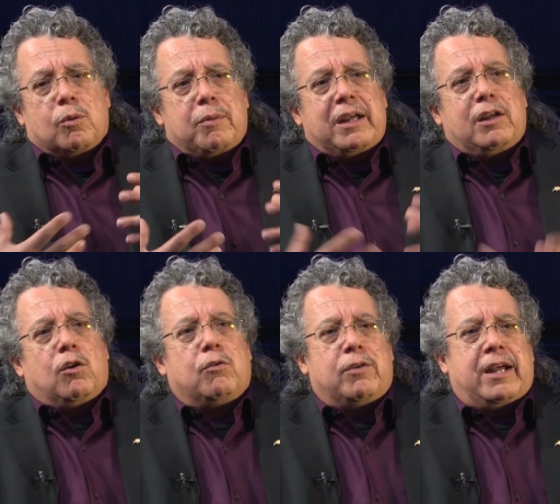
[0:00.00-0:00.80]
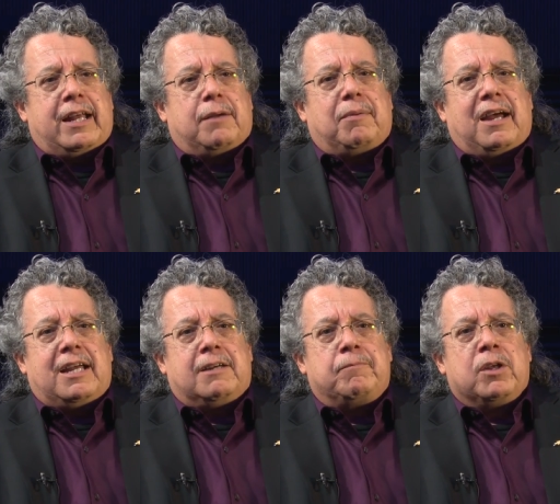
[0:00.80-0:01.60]
we're bringing over and
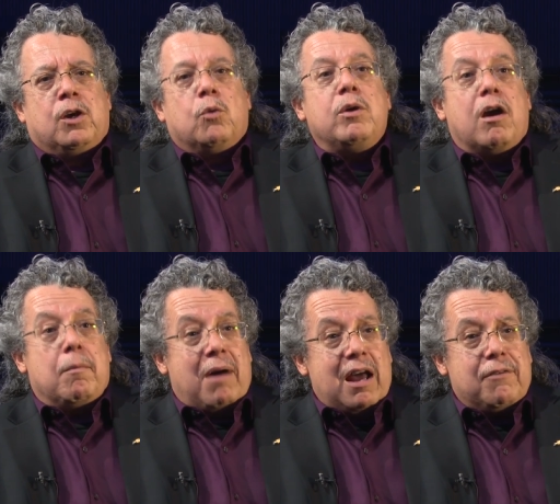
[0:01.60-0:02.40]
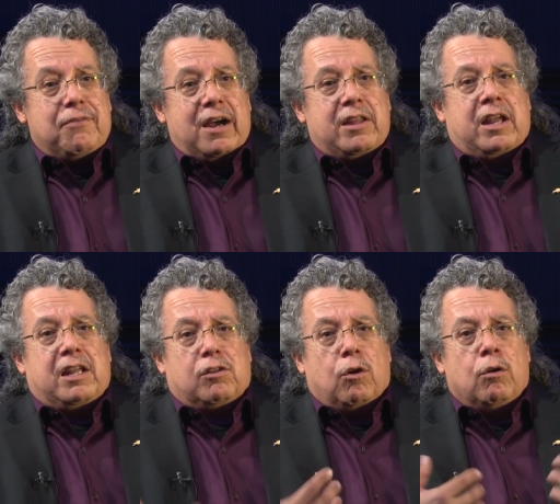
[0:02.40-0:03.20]
applying them. We are modifying
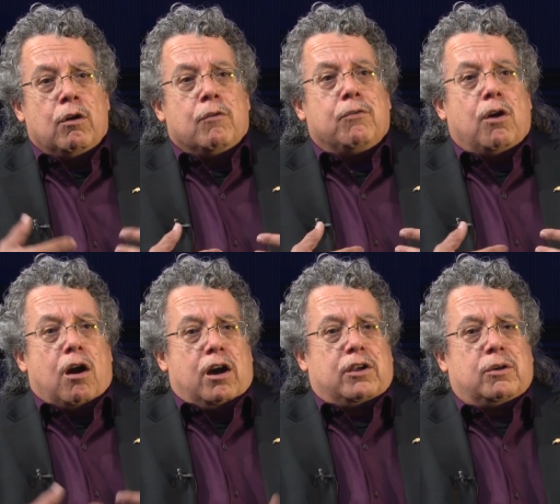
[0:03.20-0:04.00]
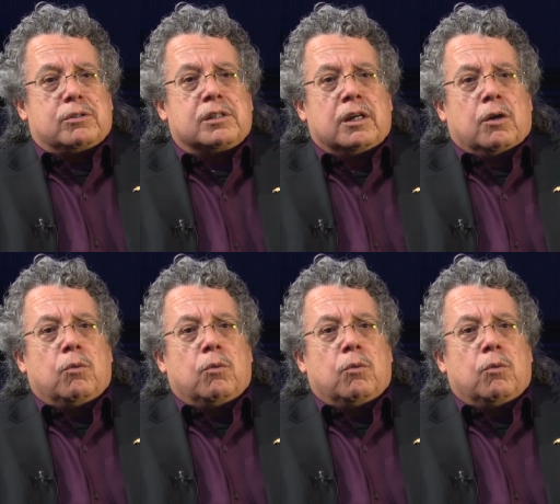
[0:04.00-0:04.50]
it though for our use.